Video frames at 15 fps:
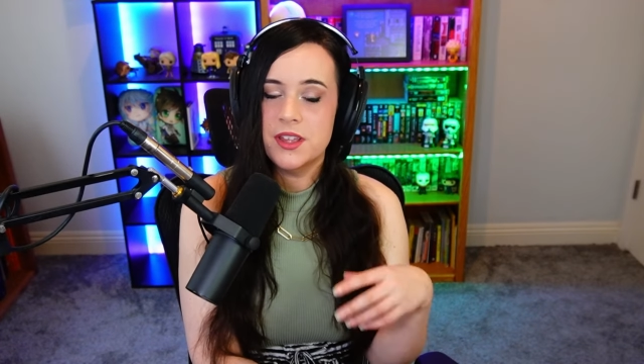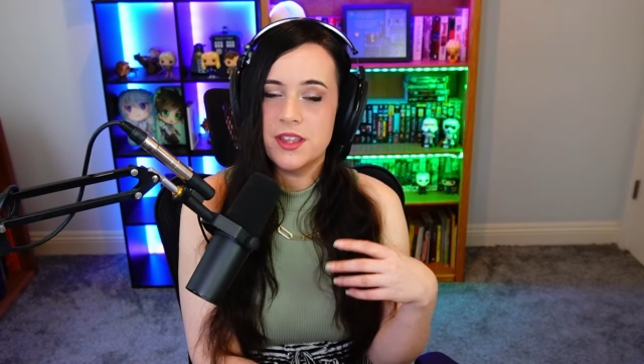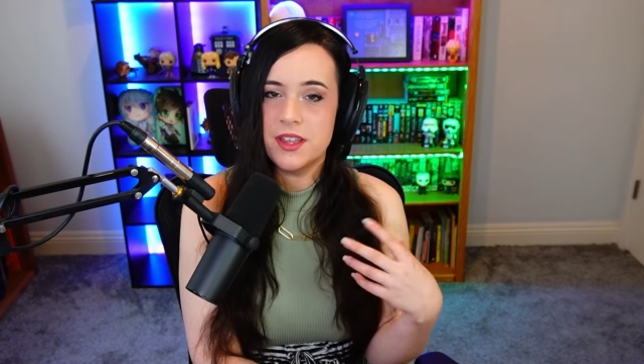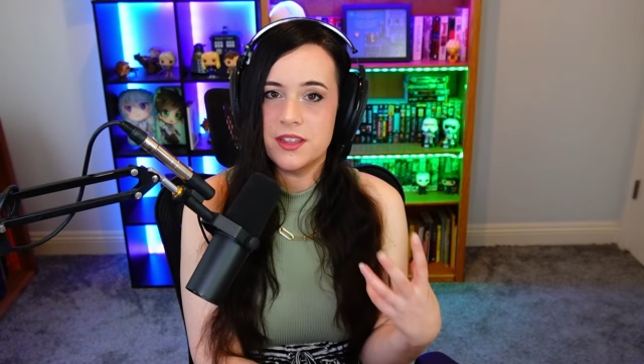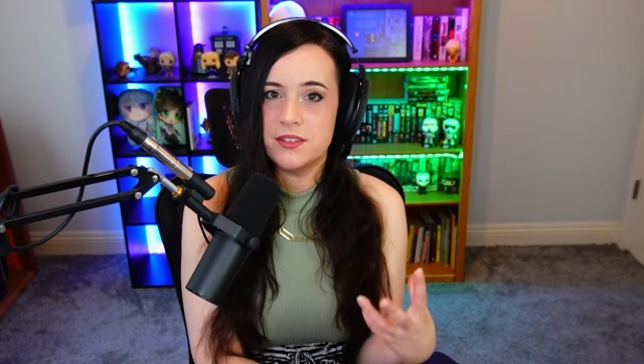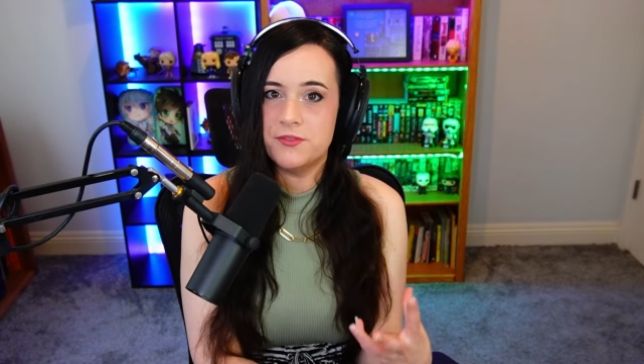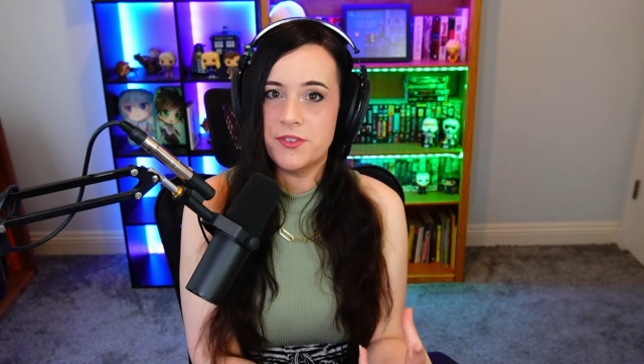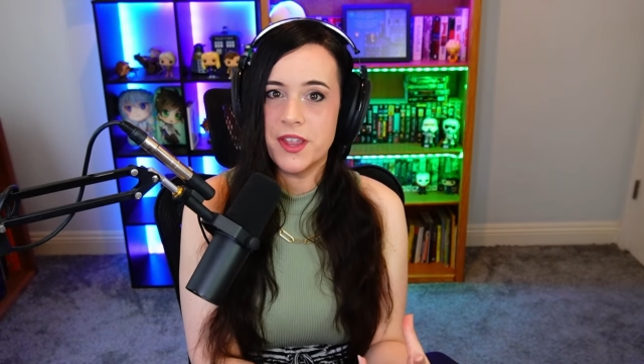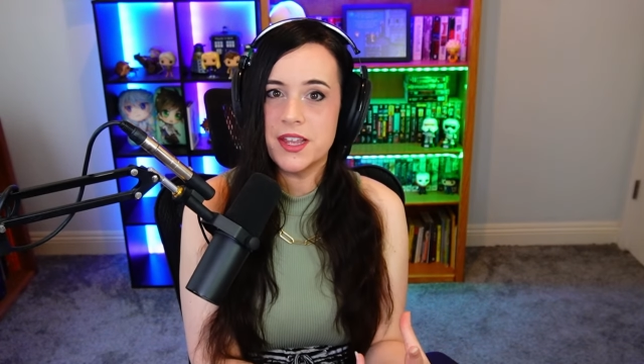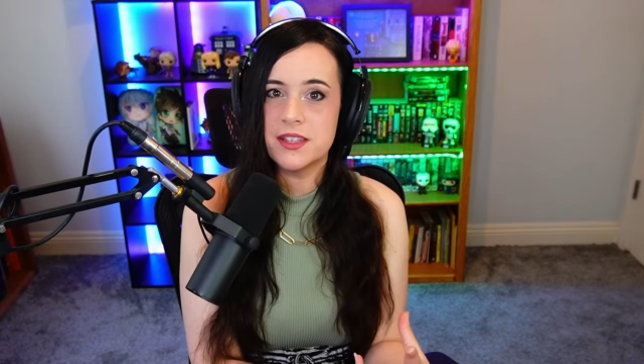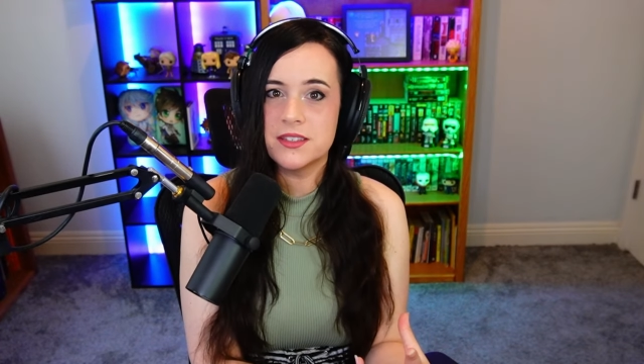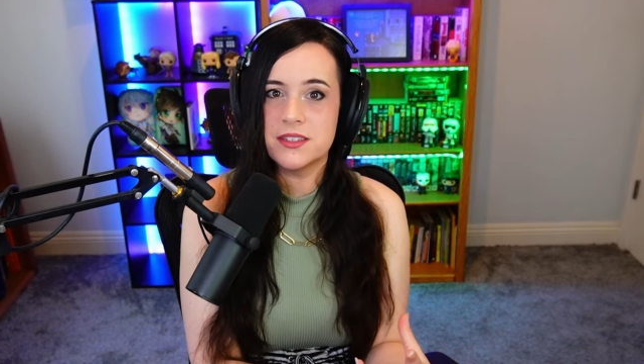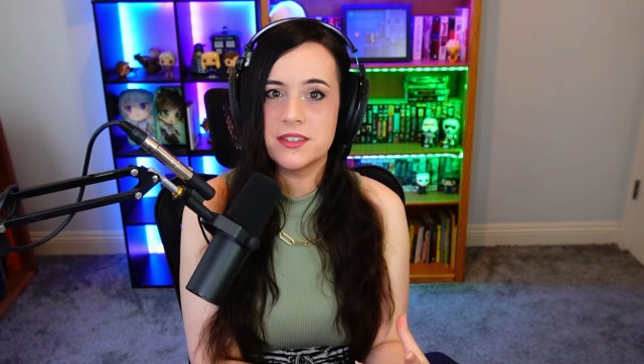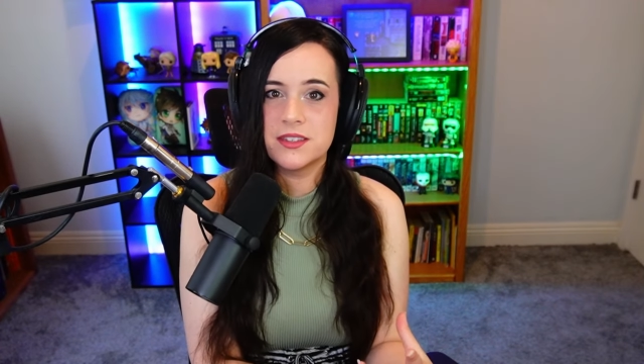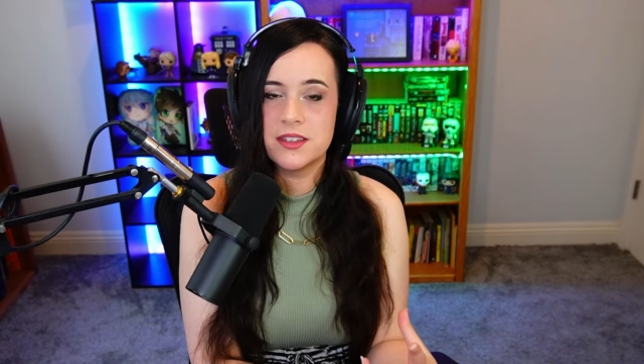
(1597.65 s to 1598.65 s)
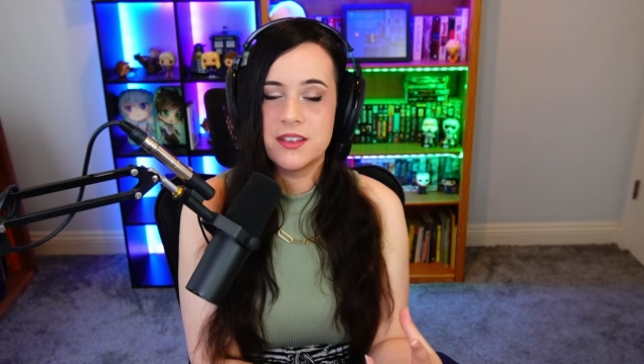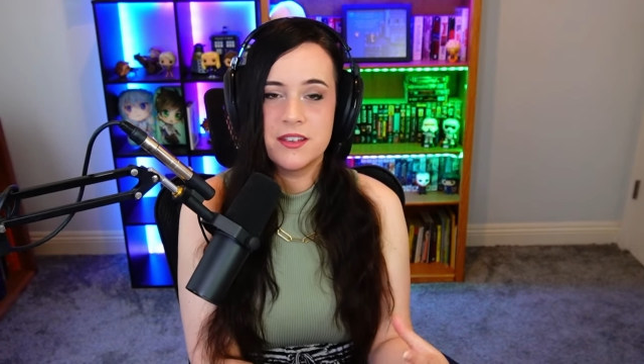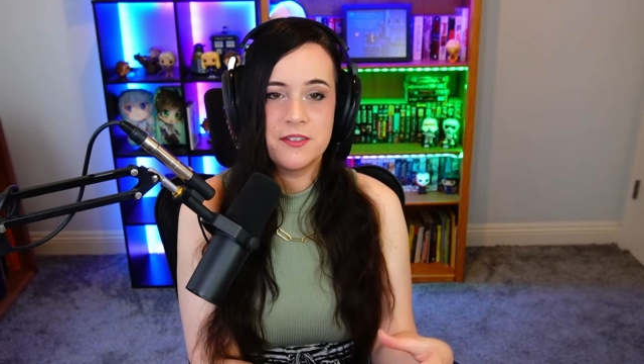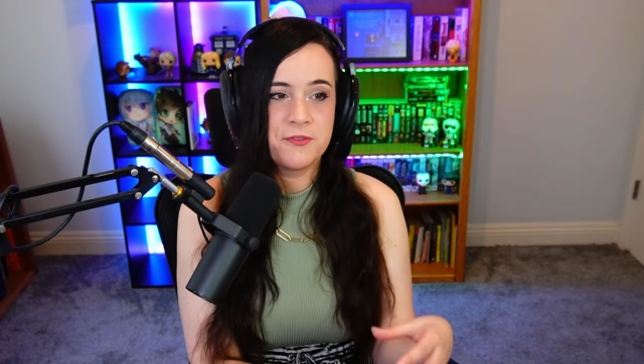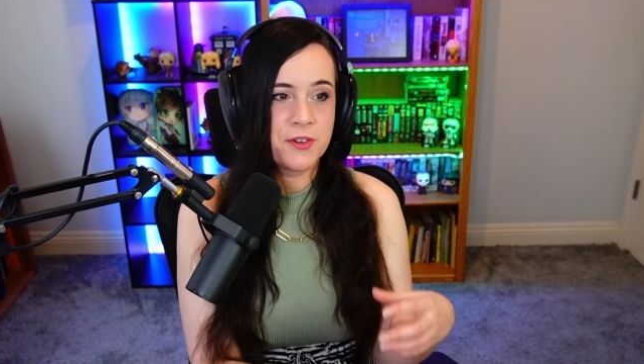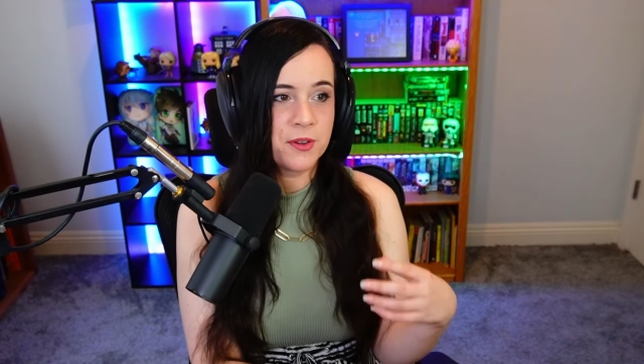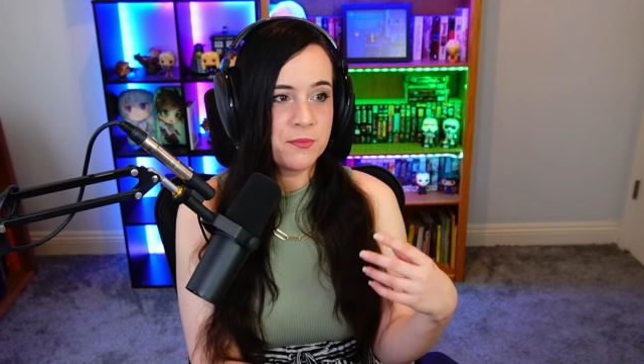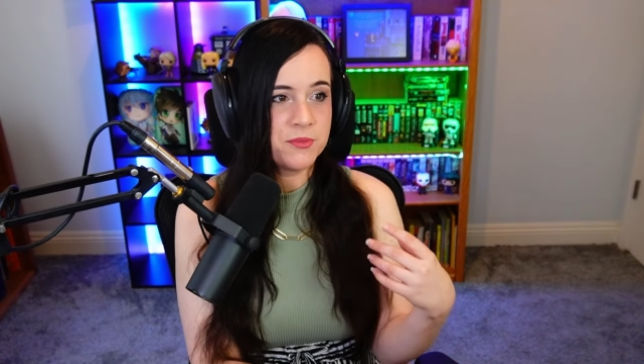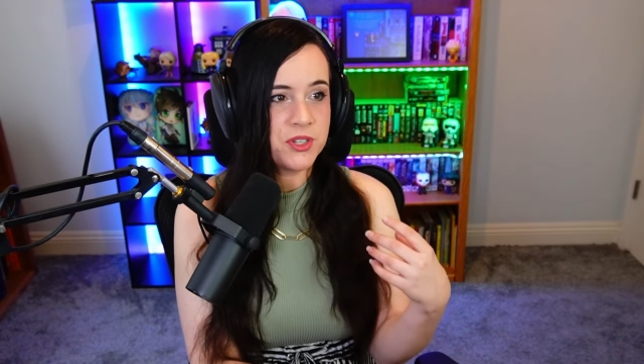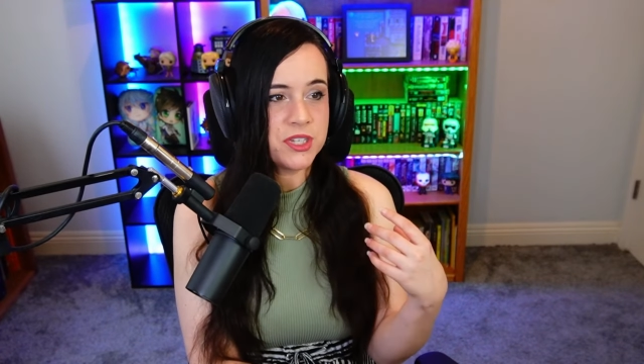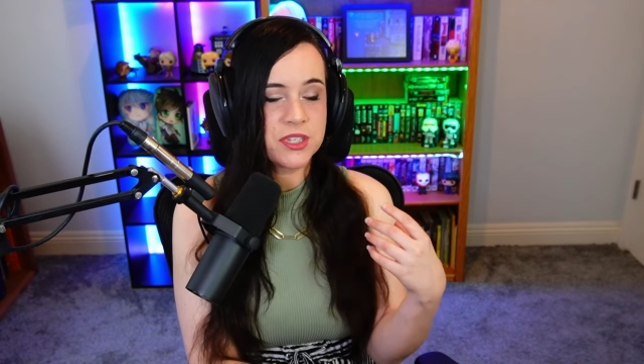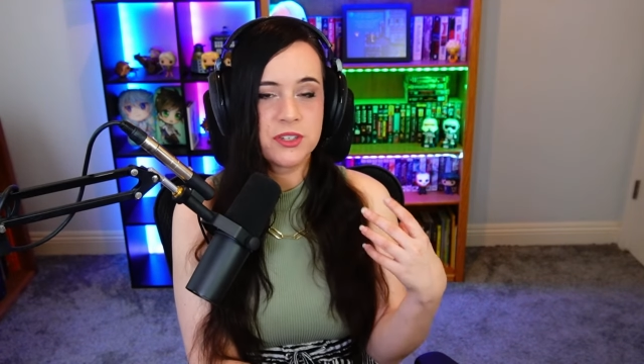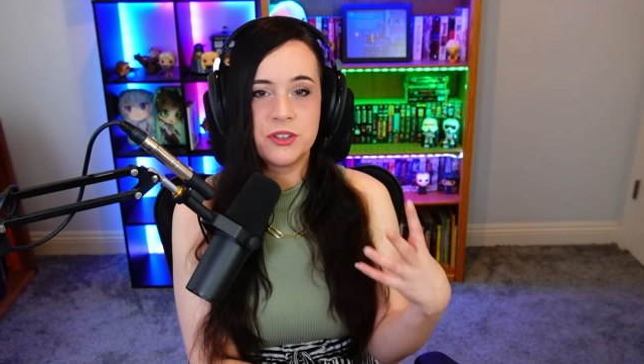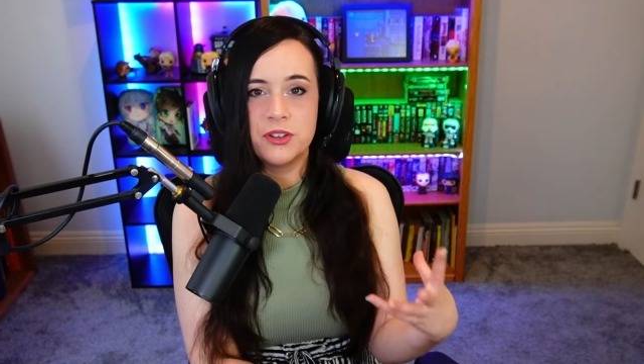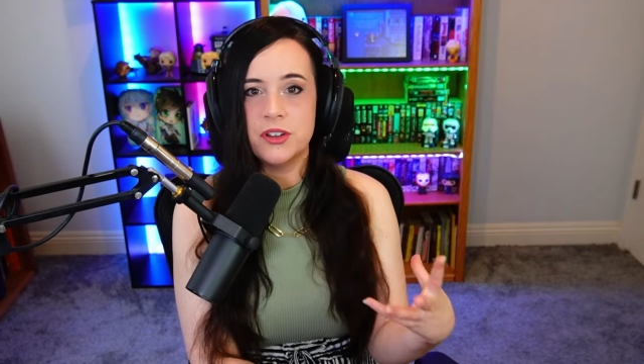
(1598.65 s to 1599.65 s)
advance from
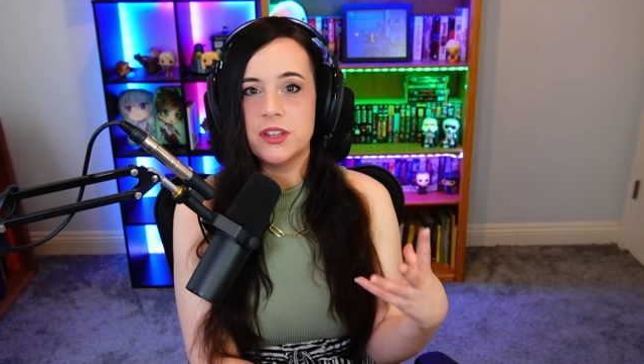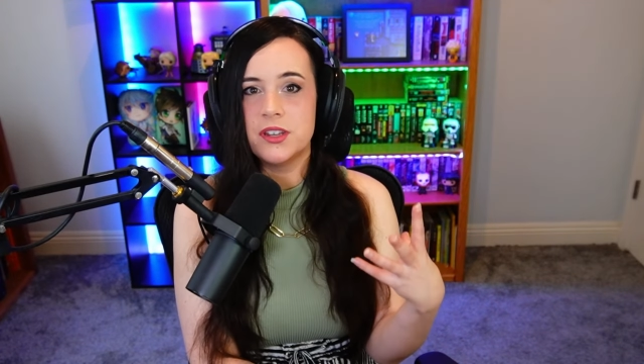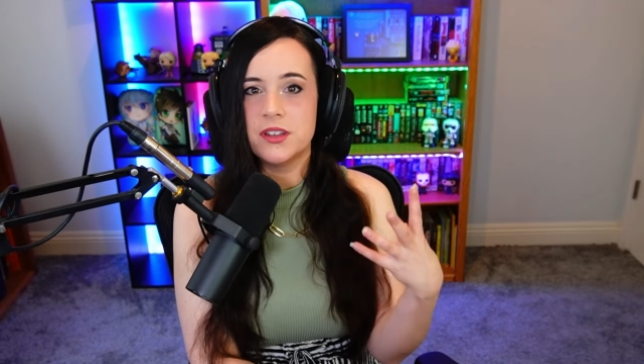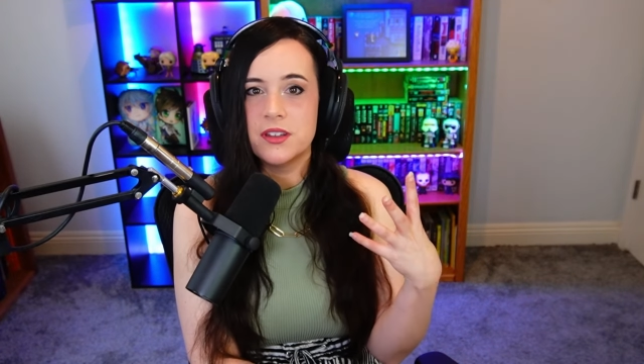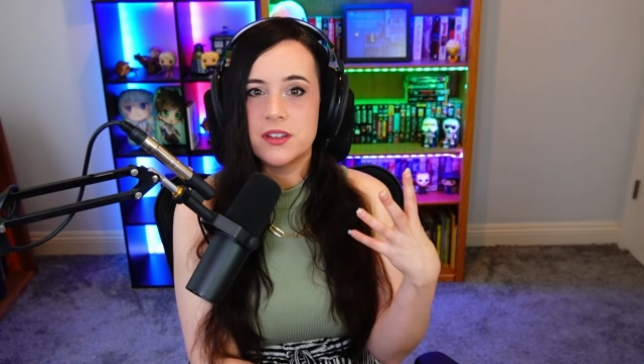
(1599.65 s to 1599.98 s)
just good,